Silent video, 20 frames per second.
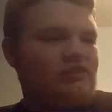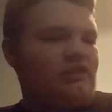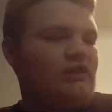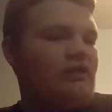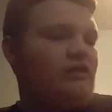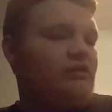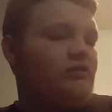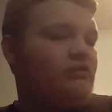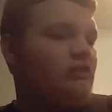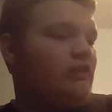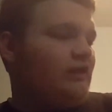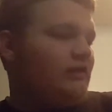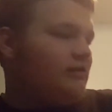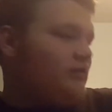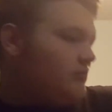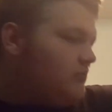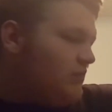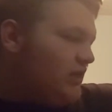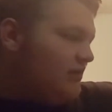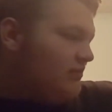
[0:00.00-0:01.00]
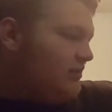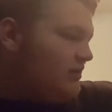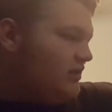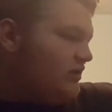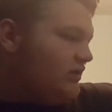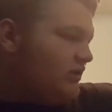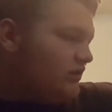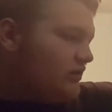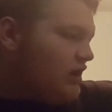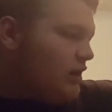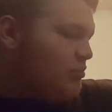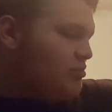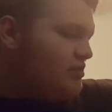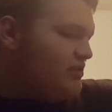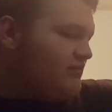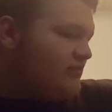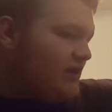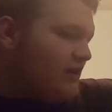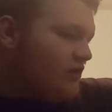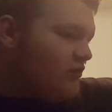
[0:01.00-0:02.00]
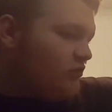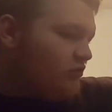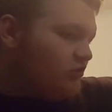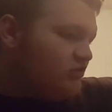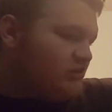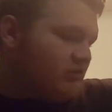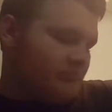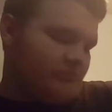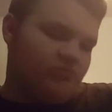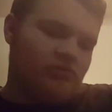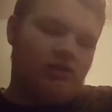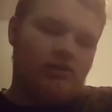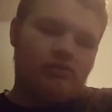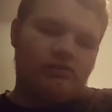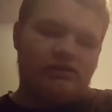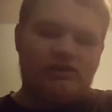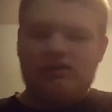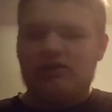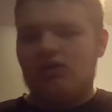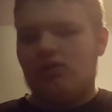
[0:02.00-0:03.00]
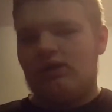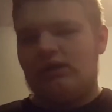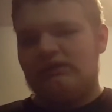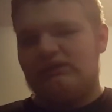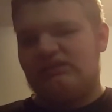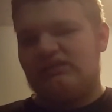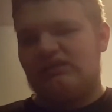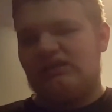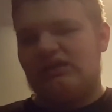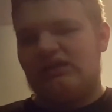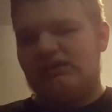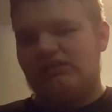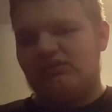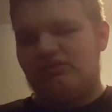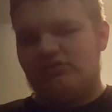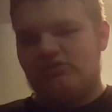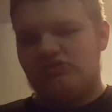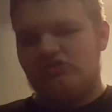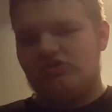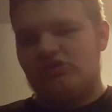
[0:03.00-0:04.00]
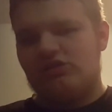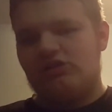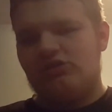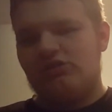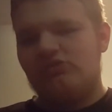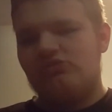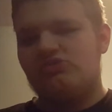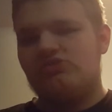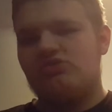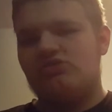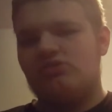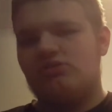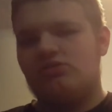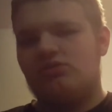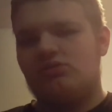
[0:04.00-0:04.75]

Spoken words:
in like maybe a couple of hours, I'm probably gonna go outside to the church